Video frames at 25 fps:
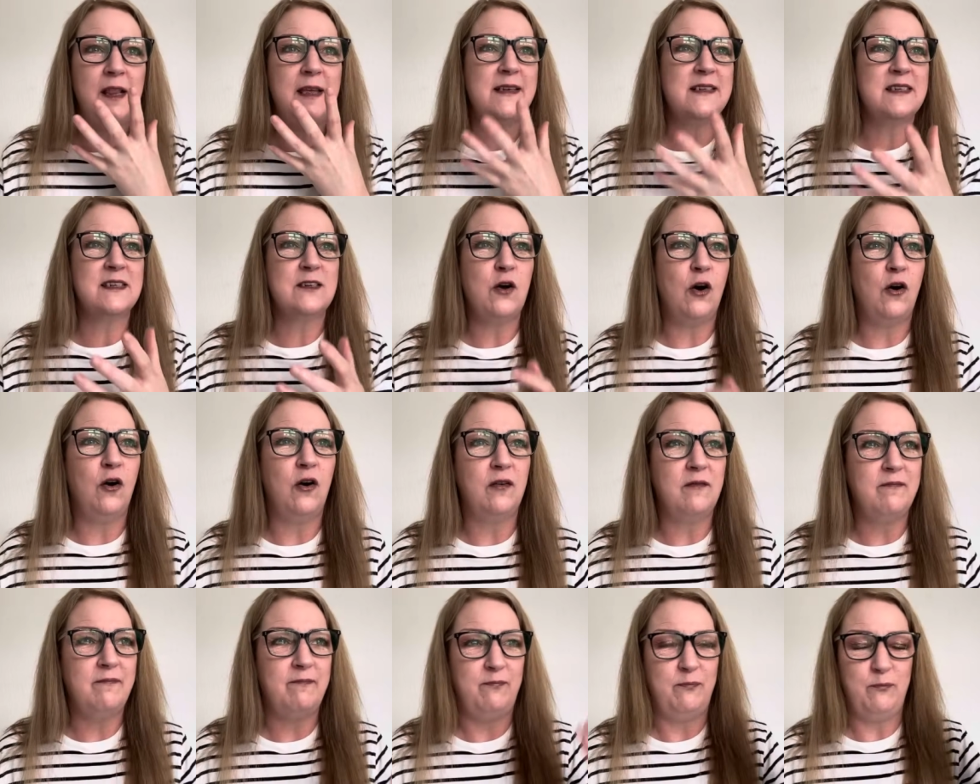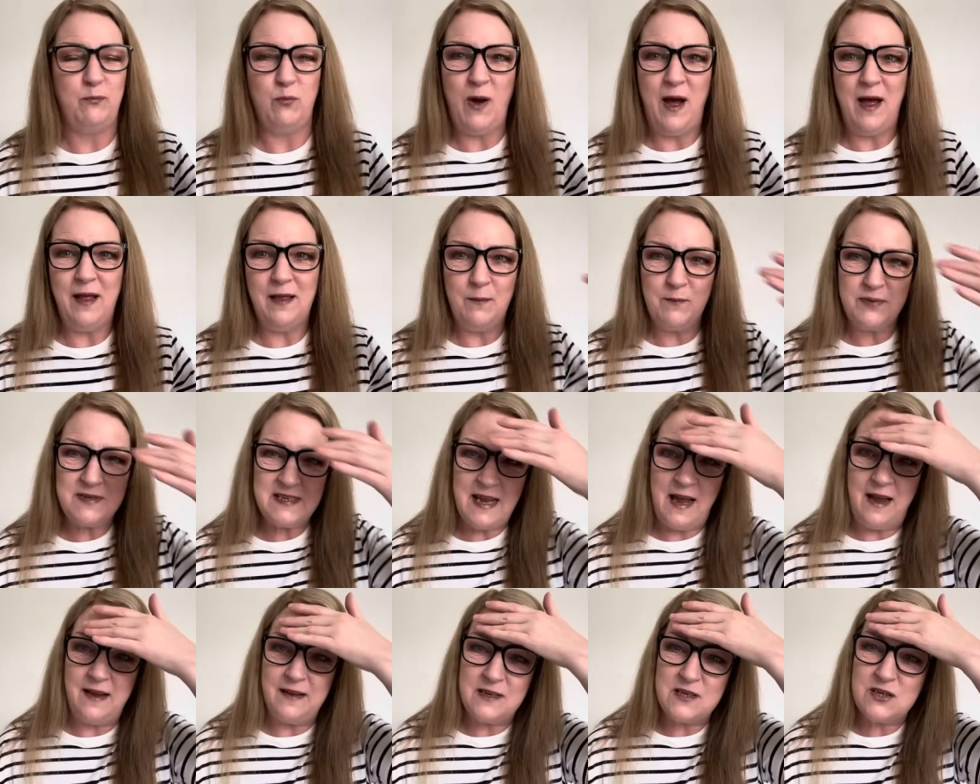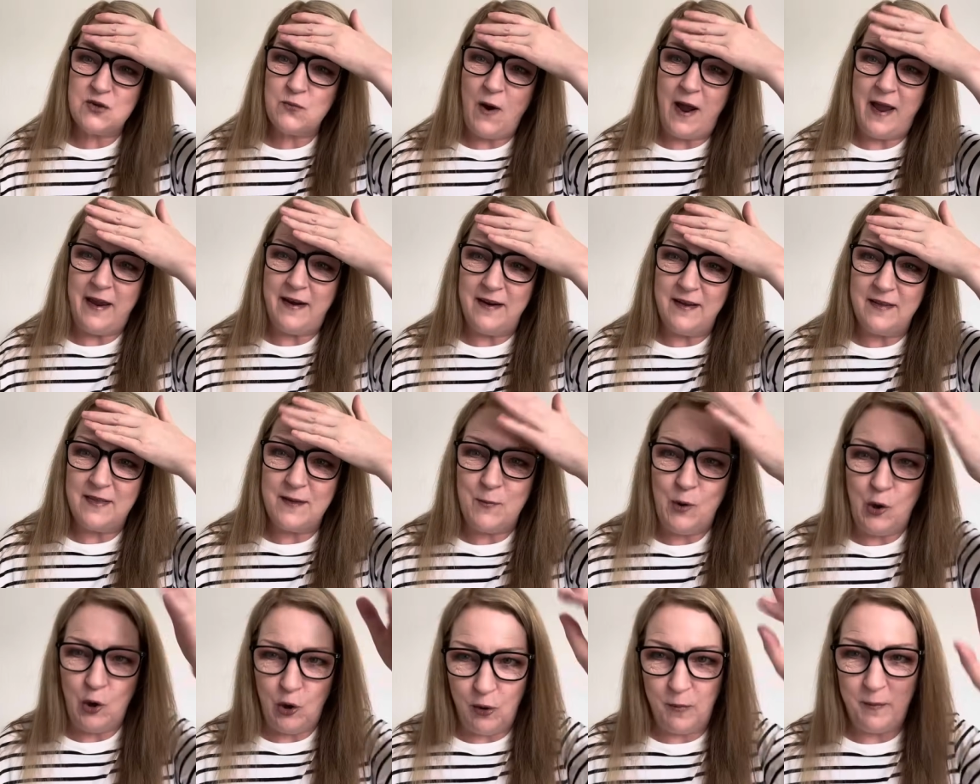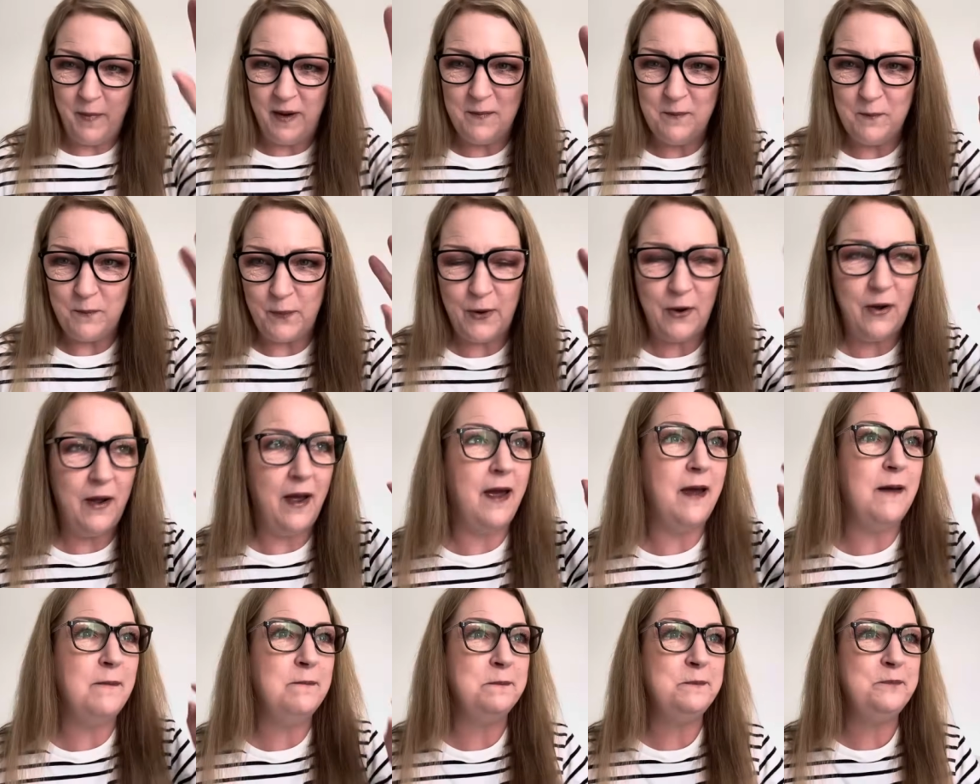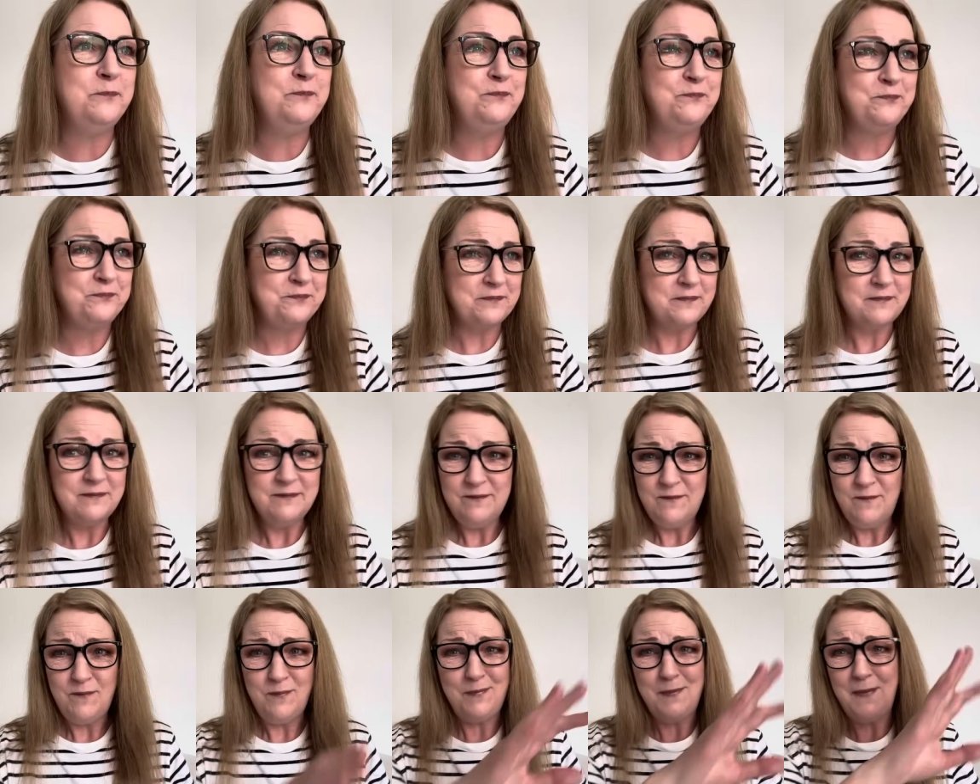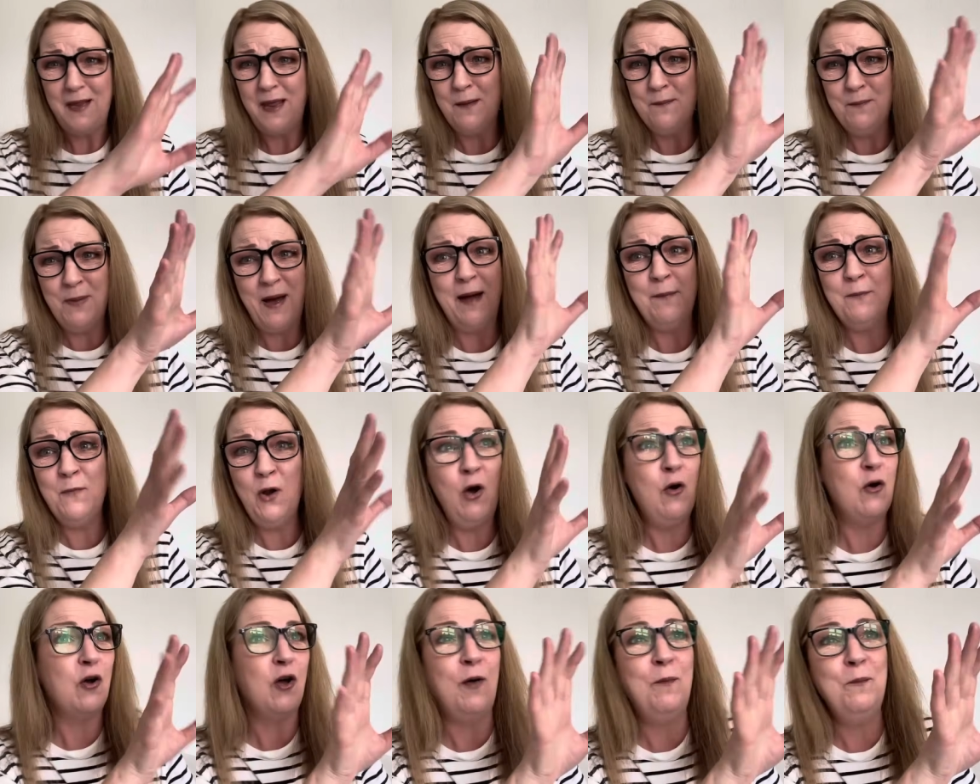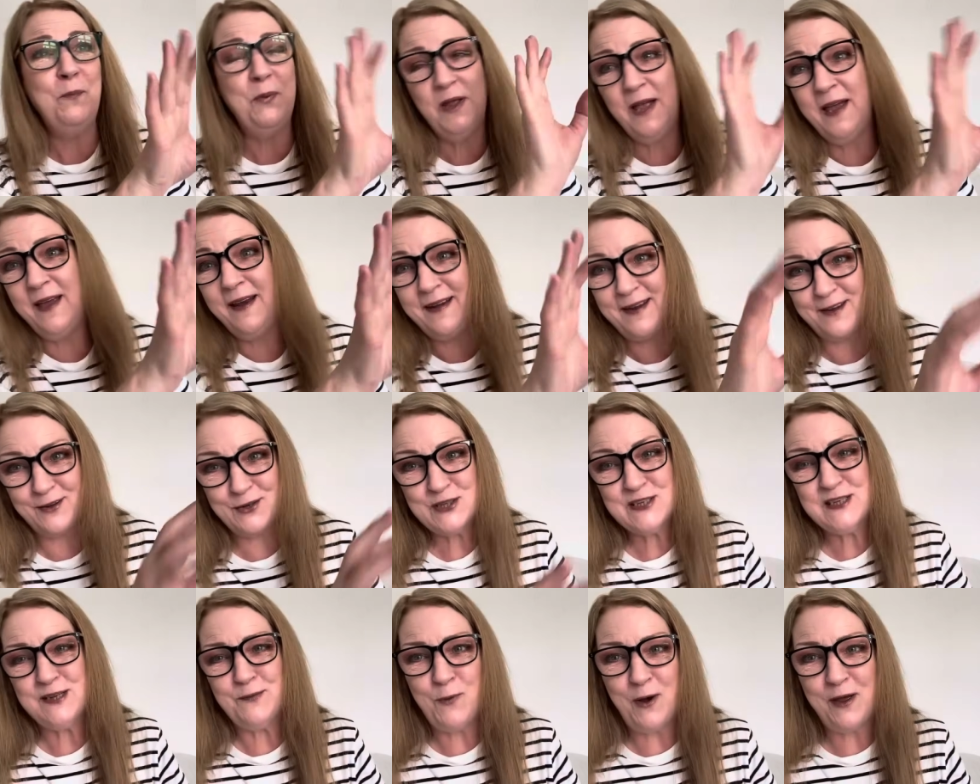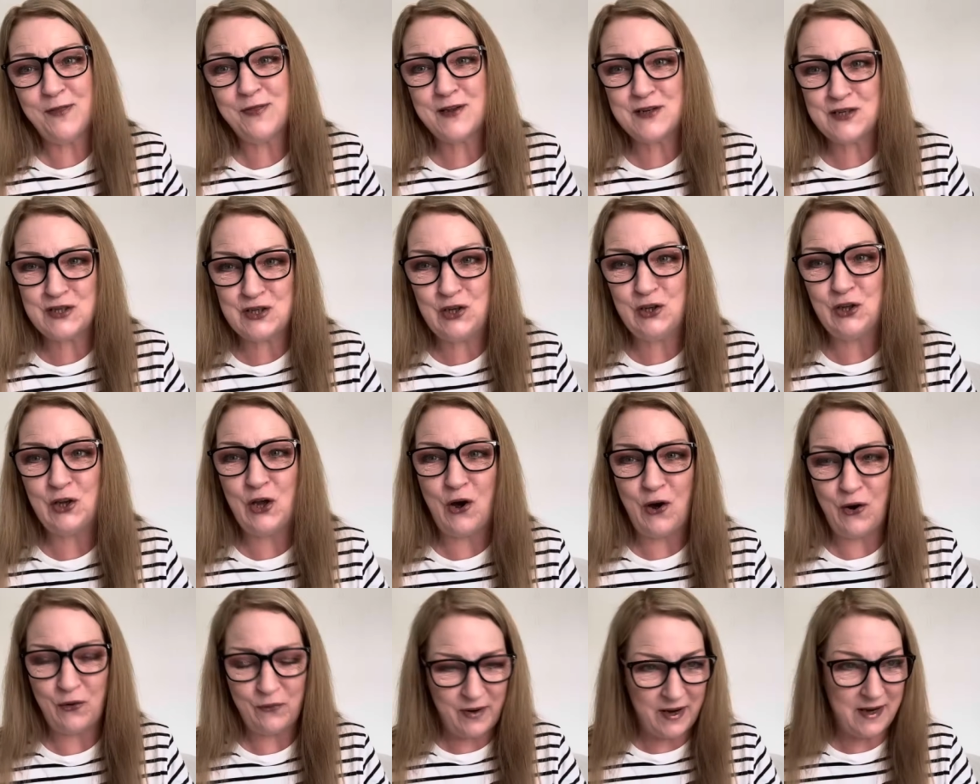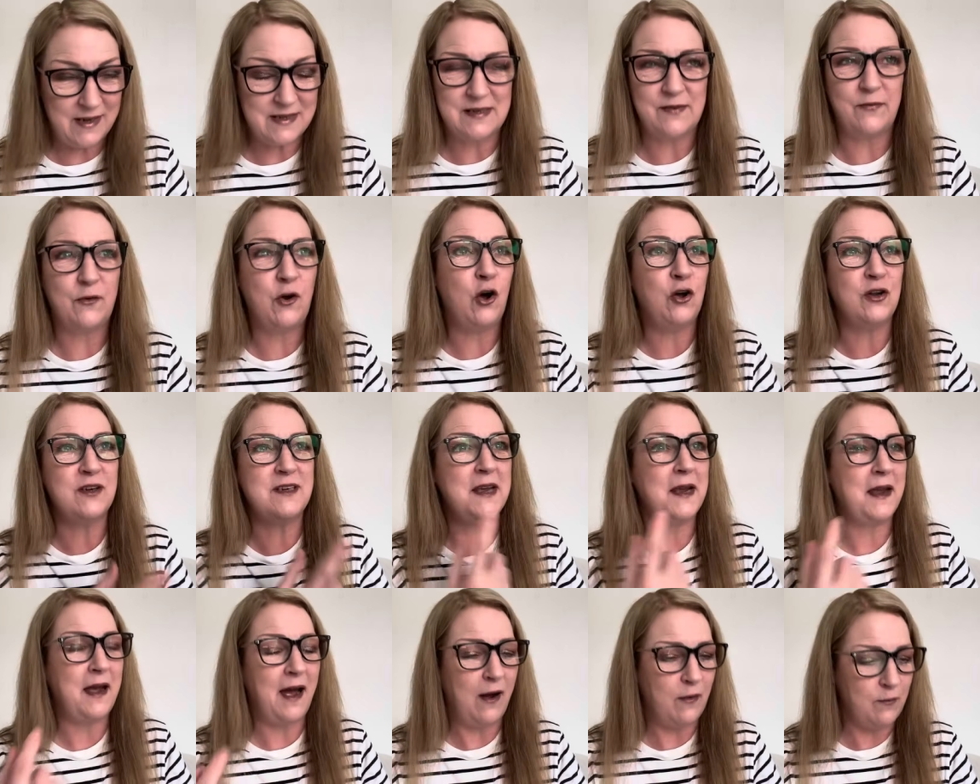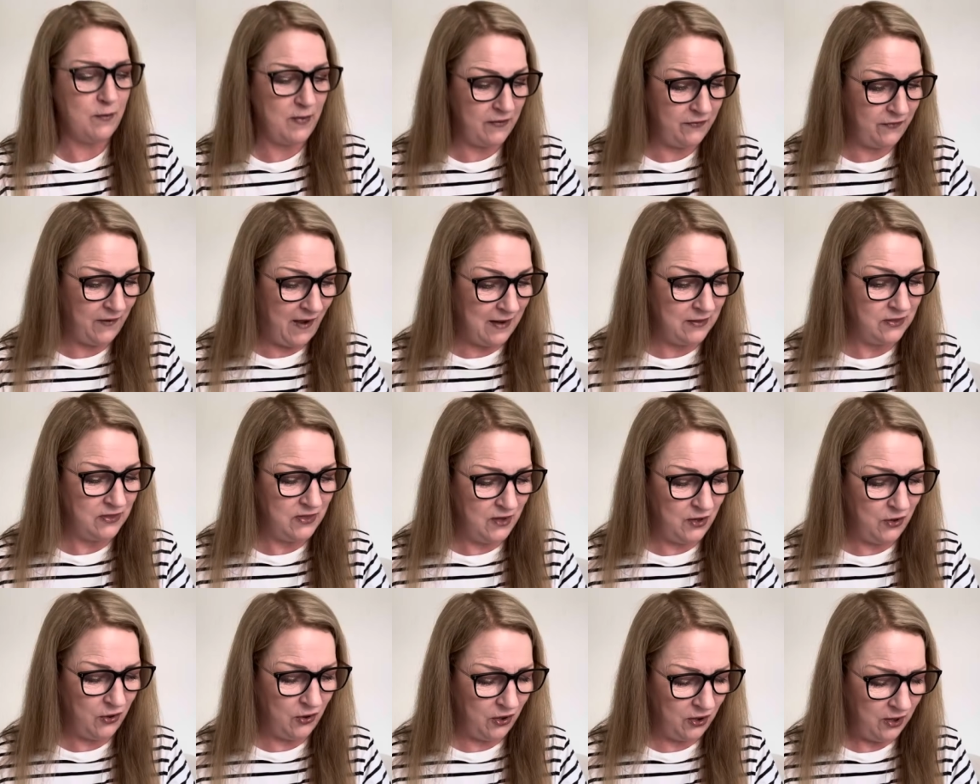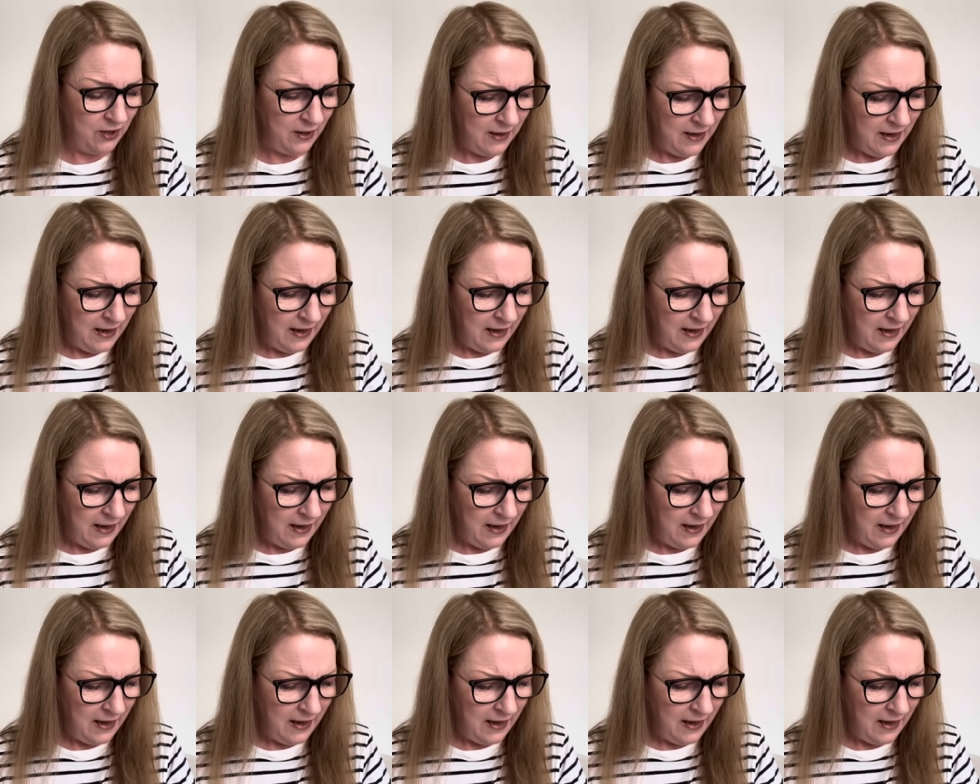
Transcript: it's got, well, I'm slightly sweating at the moment, but um, but I'm not complaining because the weather's glorious. I've got to dig out my fan though.